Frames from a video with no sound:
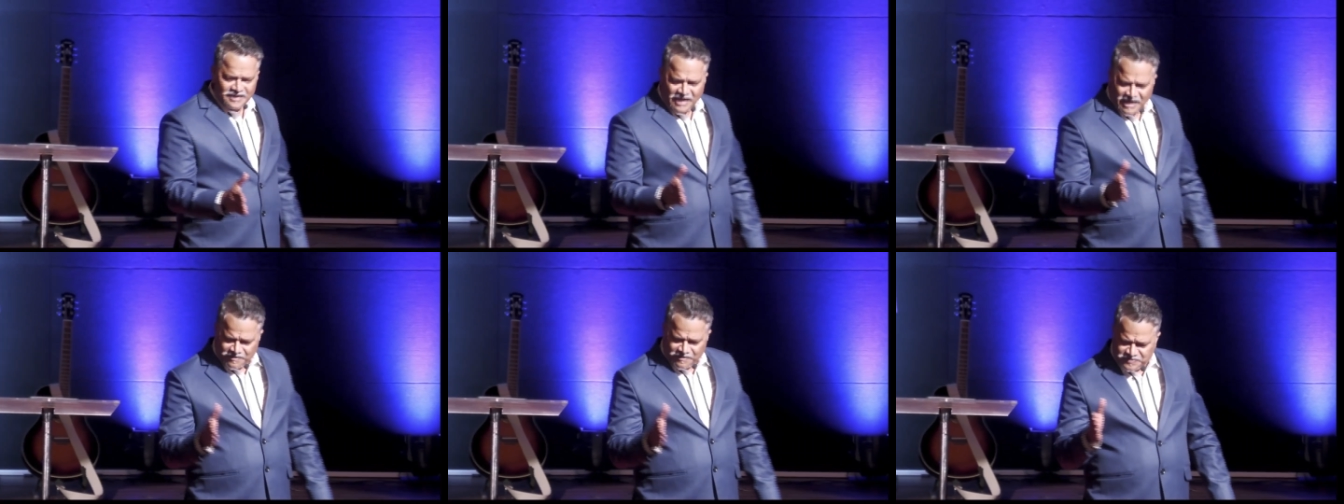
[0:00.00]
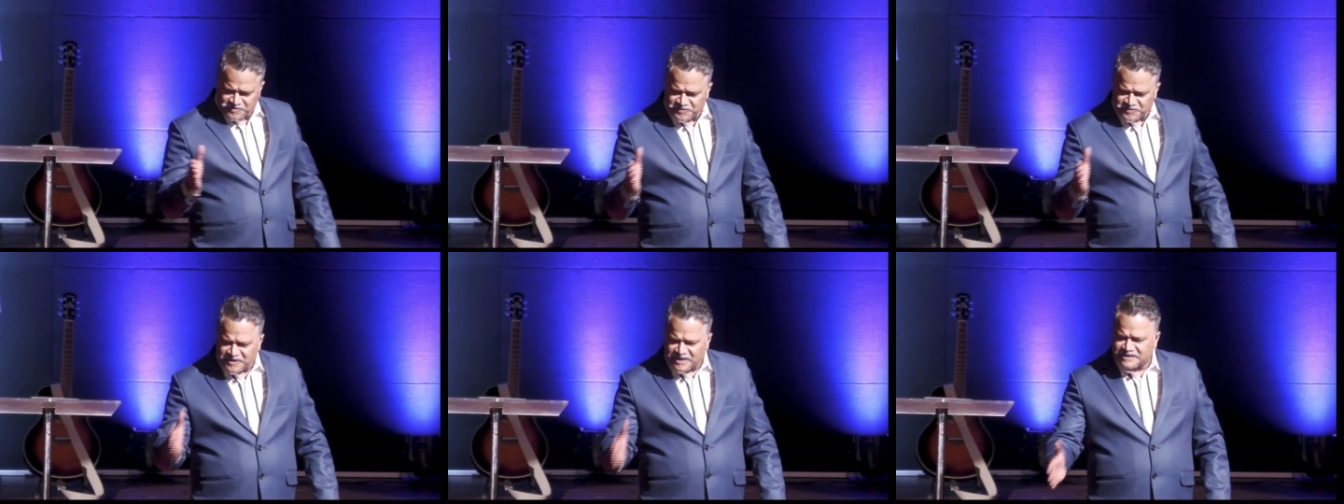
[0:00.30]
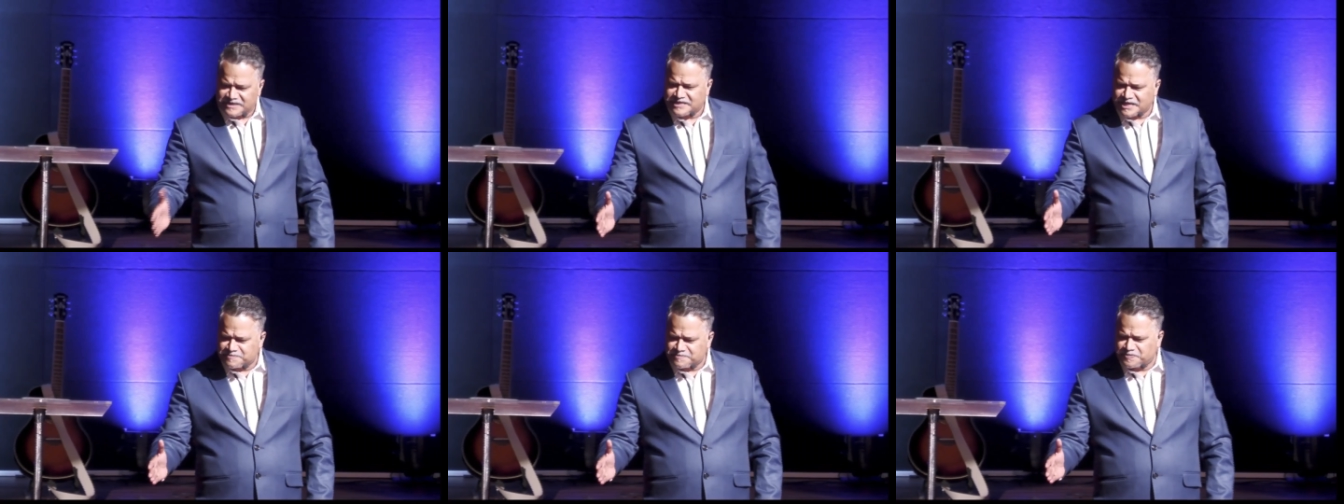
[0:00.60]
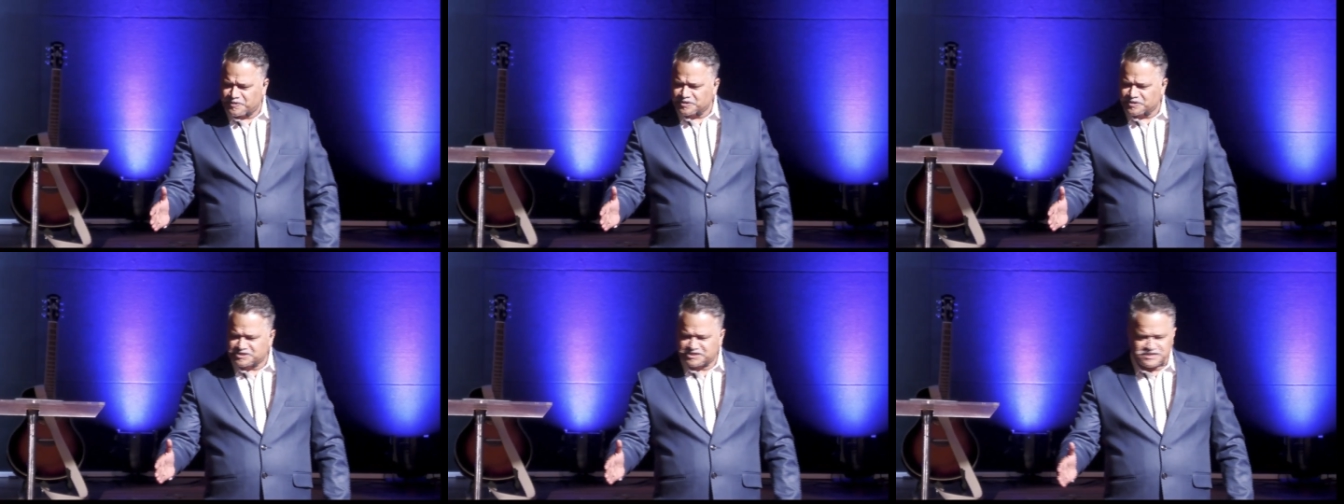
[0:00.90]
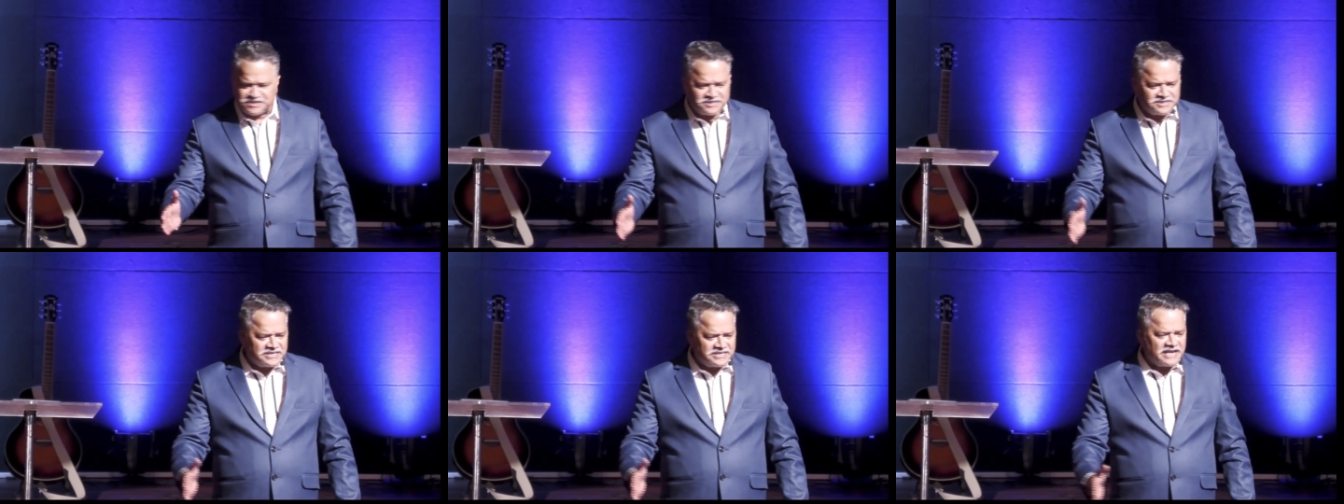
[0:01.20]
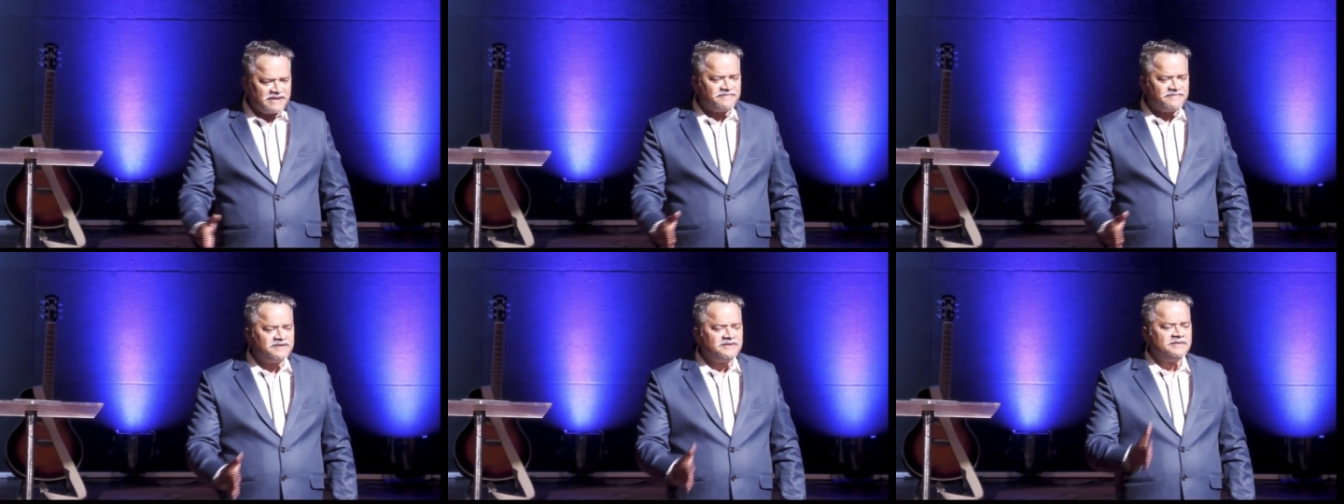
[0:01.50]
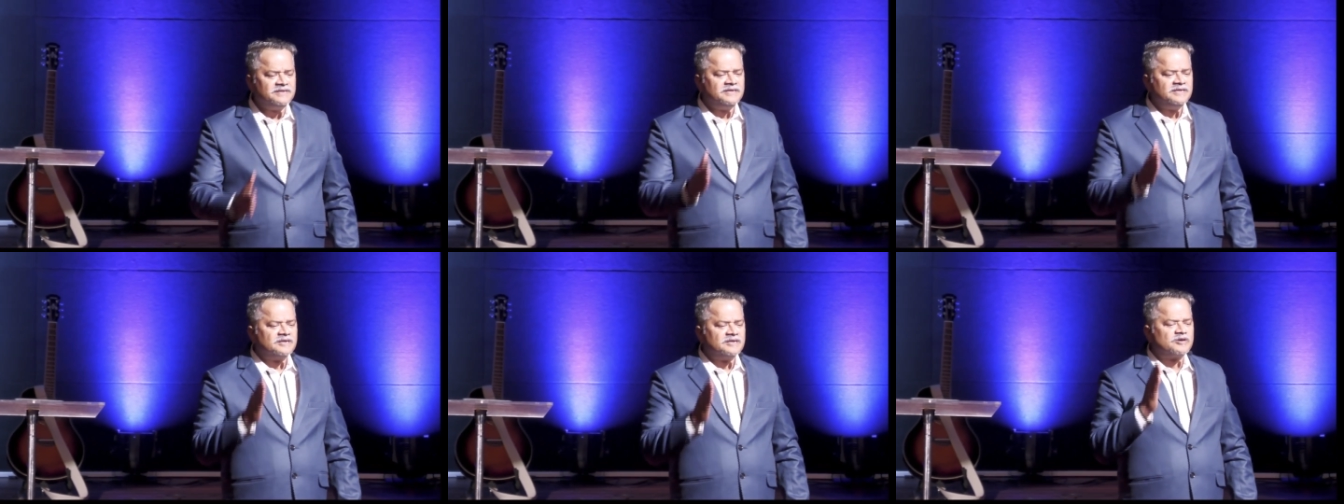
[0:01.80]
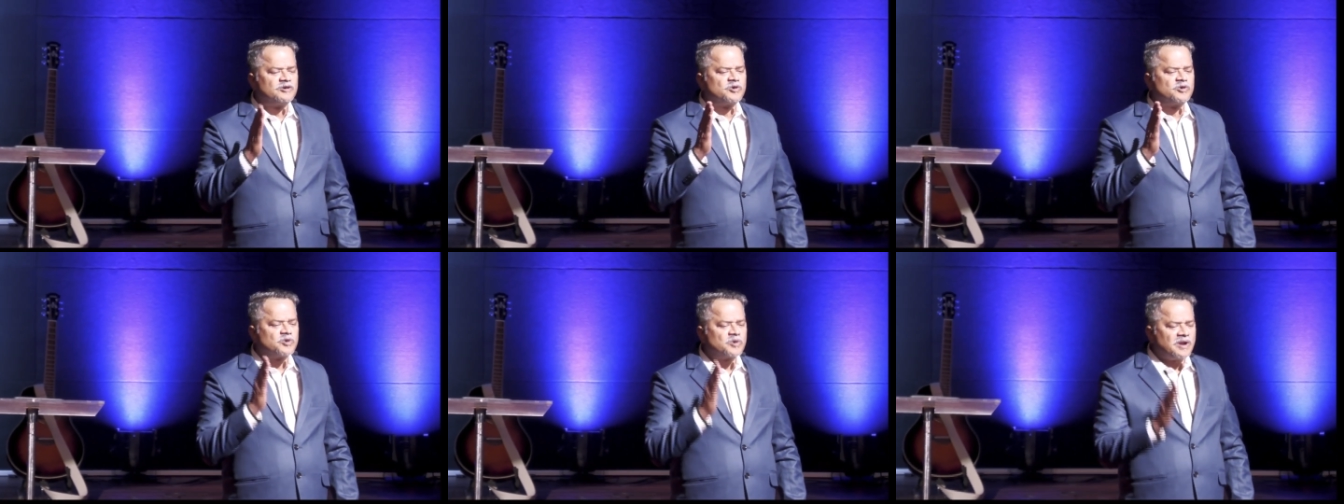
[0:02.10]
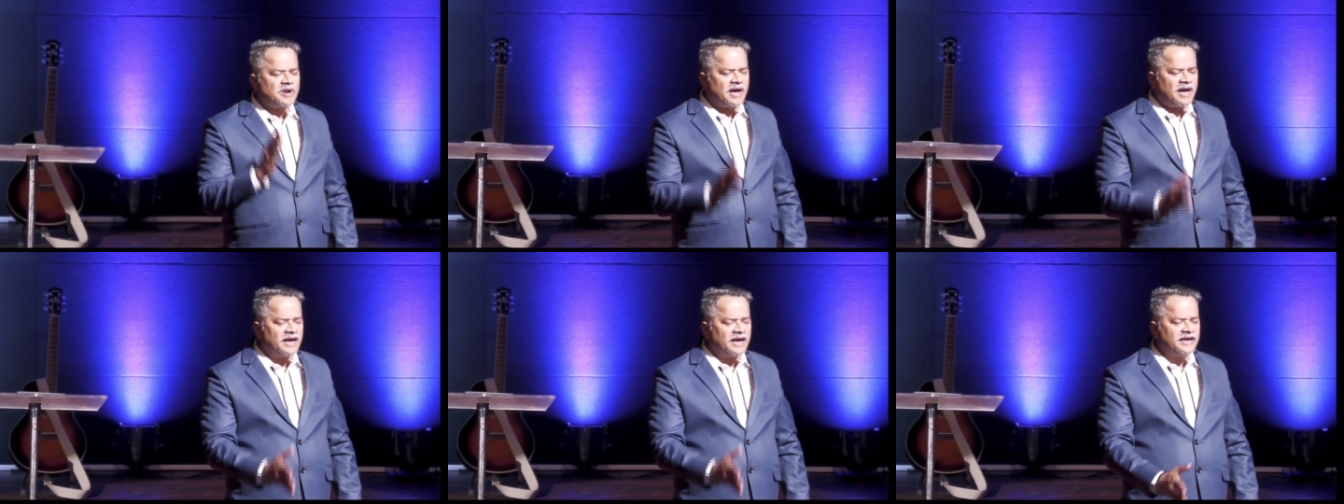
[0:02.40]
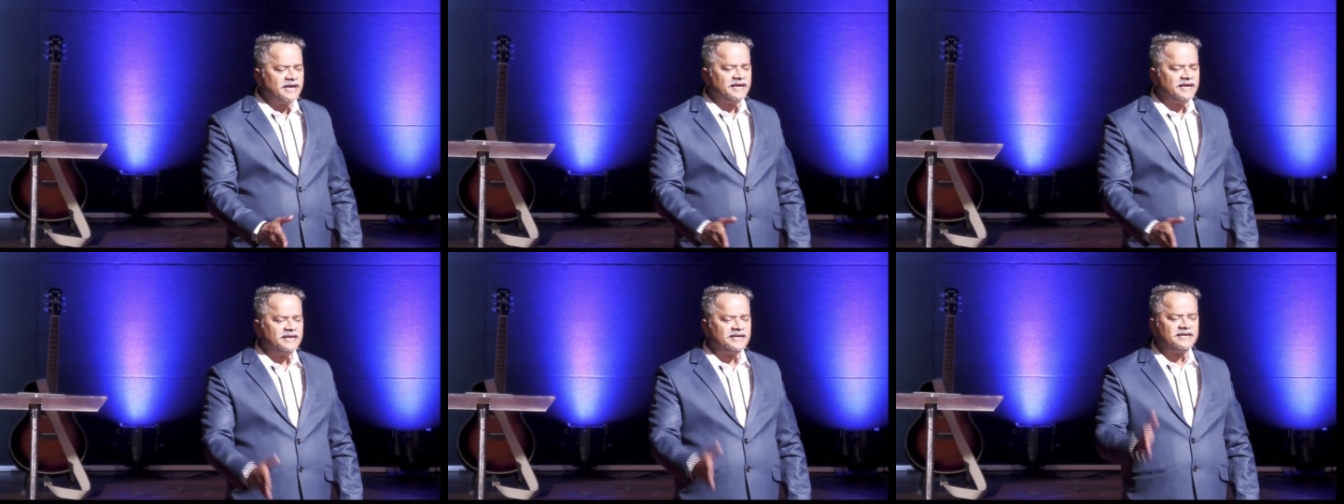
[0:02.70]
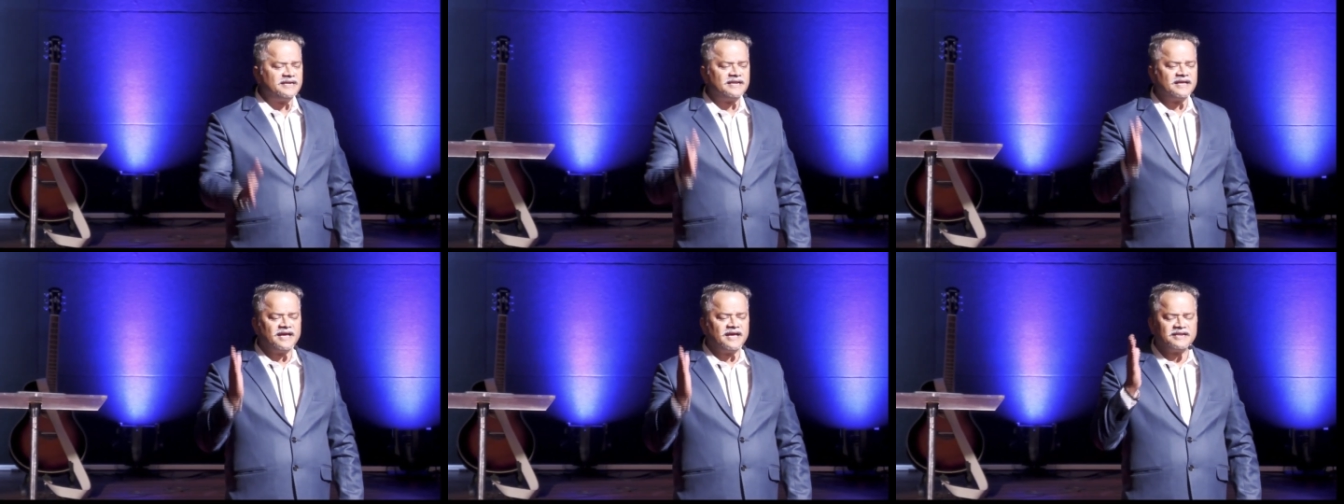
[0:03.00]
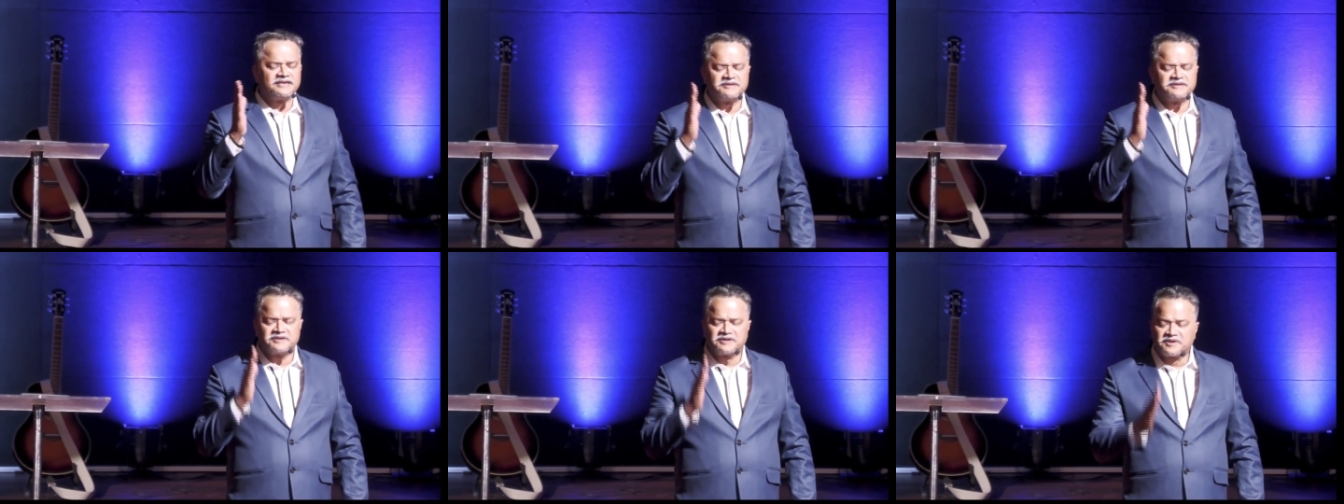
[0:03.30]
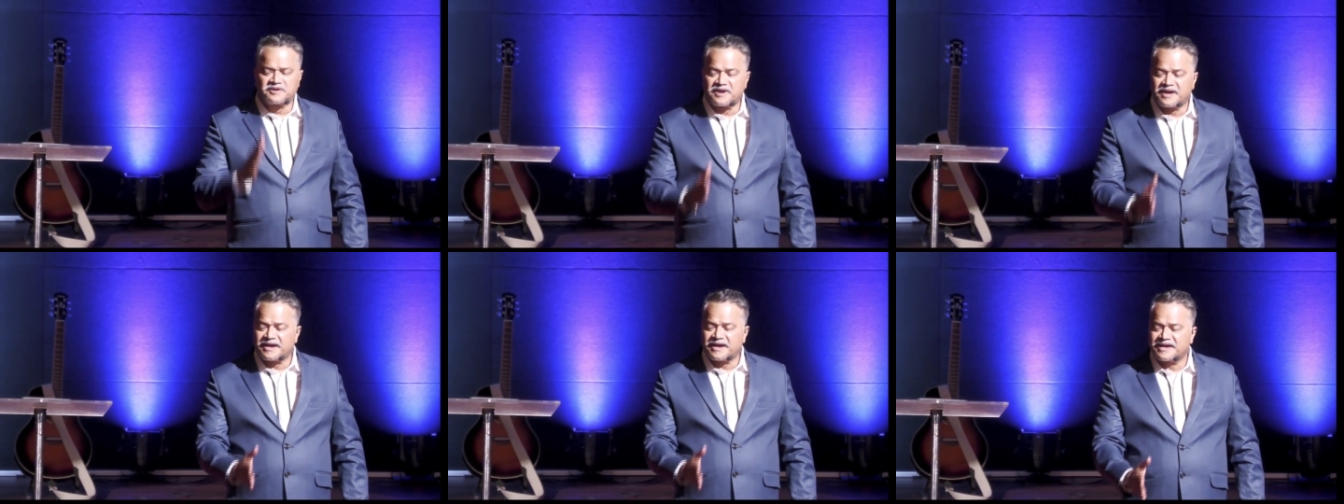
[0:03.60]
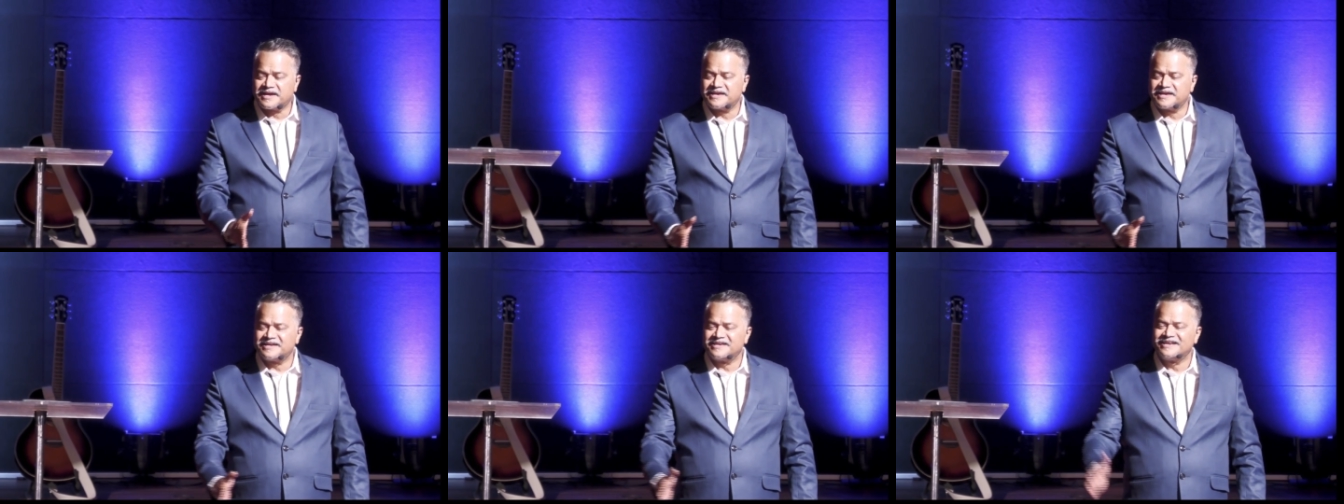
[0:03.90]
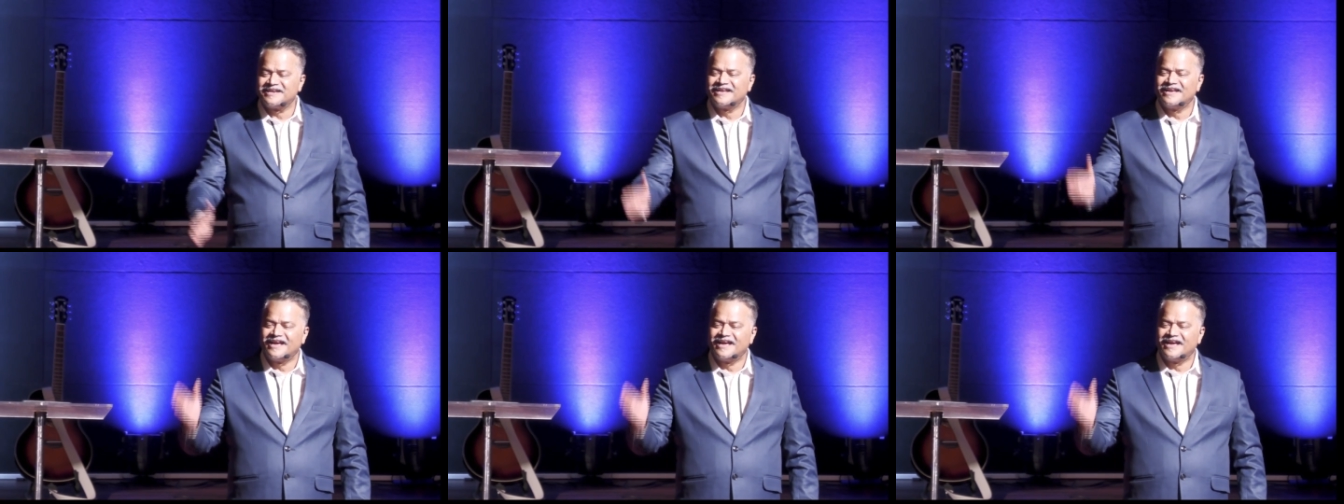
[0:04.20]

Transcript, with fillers: have you read that portion? David cried and cried